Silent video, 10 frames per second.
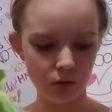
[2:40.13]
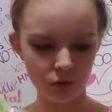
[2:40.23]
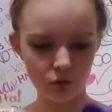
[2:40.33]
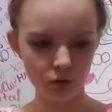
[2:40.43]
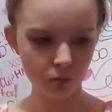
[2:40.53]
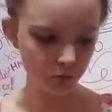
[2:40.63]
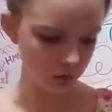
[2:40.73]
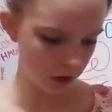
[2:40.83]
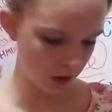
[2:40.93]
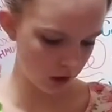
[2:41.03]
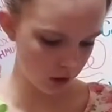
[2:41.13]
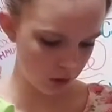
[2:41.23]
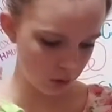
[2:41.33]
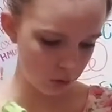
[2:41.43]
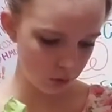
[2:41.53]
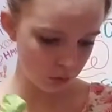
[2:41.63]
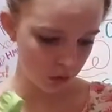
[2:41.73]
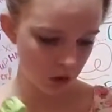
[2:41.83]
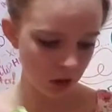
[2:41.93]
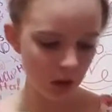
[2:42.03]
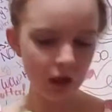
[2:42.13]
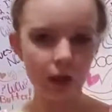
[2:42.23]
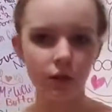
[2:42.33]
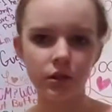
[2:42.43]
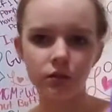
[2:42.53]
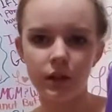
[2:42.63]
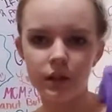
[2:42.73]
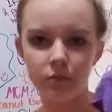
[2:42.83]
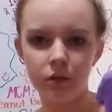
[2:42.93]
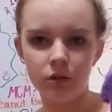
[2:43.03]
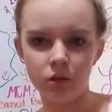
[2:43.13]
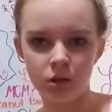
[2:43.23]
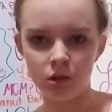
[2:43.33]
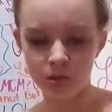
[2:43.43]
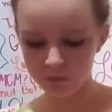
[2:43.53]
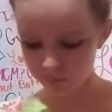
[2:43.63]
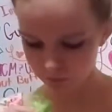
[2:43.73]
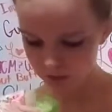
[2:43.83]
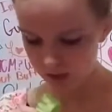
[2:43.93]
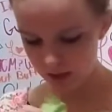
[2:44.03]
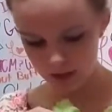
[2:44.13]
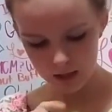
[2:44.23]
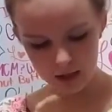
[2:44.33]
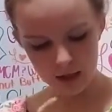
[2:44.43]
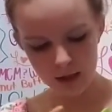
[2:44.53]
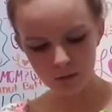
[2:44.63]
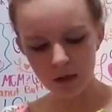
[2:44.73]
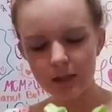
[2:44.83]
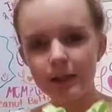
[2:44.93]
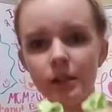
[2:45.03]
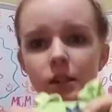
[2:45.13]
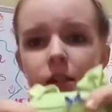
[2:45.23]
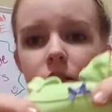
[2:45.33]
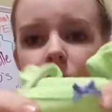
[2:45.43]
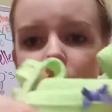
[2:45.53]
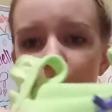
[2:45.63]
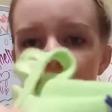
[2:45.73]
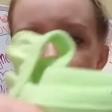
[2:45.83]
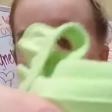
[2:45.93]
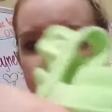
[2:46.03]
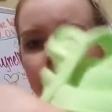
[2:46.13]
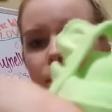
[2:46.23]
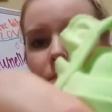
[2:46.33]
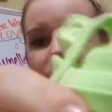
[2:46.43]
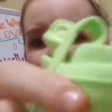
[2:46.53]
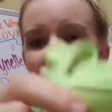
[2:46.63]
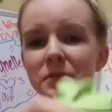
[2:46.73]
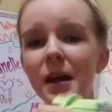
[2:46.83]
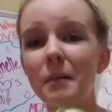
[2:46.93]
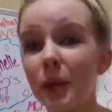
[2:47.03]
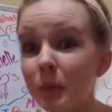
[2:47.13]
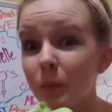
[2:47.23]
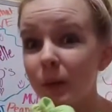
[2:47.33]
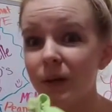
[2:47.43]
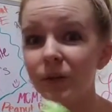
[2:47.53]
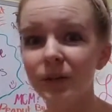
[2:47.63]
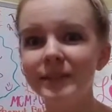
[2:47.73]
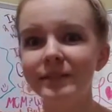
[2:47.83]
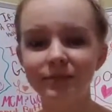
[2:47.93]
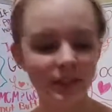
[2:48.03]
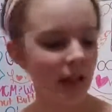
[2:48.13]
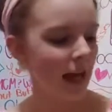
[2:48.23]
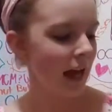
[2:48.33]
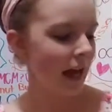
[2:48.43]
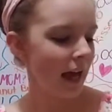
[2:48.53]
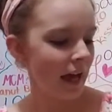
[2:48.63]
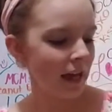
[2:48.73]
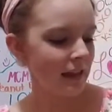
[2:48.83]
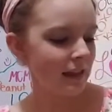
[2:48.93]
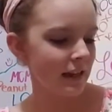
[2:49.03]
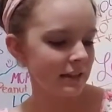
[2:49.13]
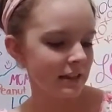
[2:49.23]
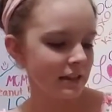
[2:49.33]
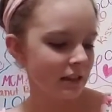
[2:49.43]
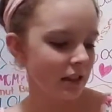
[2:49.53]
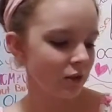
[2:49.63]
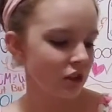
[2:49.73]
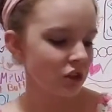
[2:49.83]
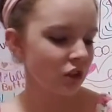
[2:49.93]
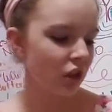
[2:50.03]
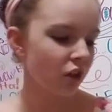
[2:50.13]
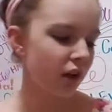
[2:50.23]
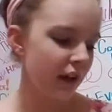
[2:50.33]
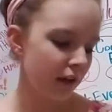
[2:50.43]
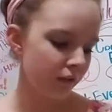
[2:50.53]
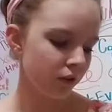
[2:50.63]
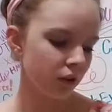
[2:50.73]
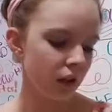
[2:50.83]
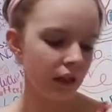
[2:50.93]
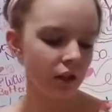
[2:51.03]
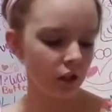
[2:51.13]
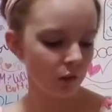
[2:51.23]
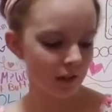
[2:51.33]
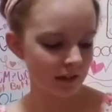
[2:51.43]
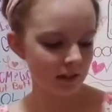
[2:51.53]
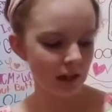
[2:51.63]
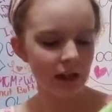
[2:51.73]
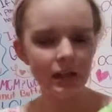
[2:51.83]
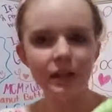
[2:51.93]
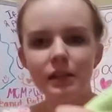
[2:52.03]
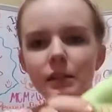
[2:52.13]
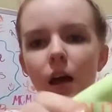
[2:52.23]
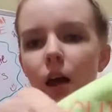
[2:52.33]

adorable too. Oh, and this one has buttons. And right here, it just has a bow, a purple bow. And then it says cutest girl ever, and cutest is